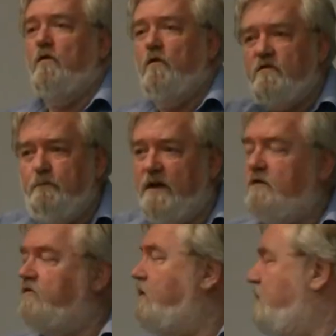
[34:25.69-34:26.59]
who
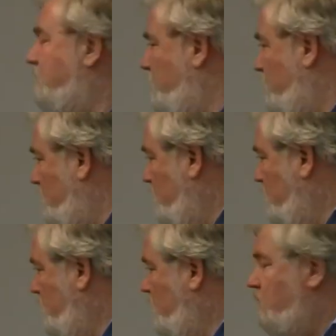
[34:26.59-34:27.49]
speaks for you,
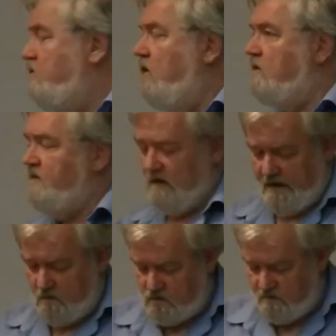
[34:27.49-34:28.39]
who talks the
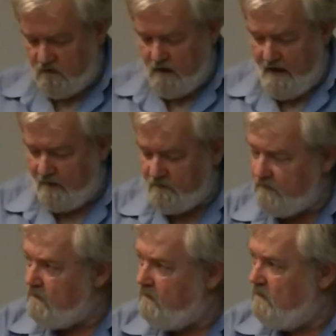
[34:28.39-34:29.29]
language of class.